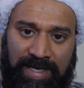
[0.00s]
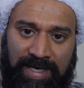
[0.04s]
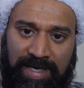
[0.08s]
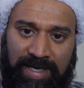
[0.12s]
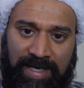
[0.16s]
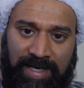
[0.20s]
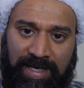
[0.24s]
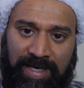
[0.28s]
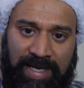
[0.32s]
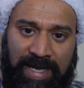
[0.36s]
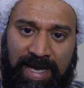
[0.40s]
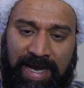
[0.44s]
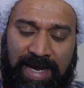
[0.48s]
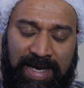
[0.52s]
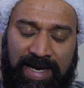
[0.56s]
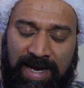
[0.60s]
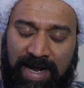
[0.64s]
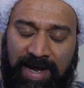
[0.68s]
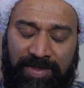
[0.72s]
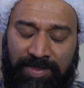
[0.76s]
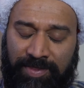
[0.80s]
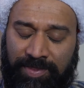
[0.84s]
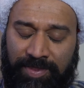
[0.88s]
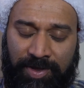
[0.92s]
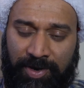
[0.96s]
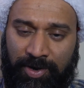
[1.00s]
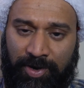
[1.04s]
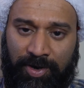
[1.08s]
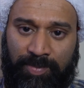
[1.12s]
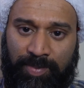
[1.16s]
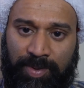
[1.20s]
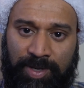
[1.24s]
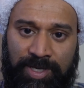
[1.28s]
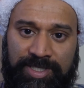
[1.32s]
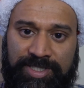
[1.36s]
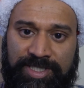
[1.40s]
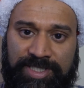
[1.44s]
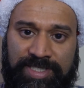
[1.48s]
a canine
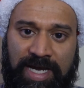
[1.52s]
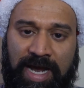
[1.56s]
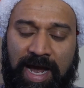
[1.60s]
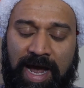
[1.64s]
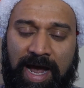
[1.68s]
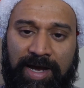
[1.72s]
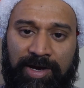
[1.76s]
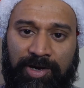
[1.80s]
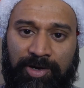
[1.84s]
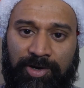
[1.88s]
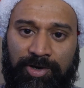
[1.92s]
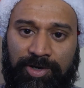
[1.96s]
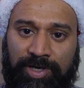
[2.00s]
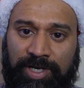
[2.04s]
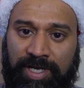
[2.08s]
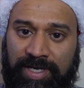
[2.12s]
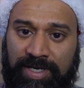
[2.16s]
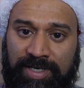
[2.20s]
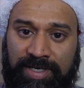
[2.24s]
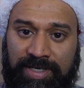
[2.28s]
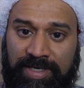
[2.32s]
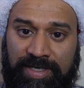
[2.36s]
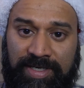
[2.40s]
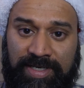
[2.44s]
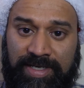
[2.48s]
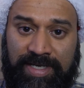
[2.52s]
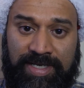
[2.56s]
therapist hired and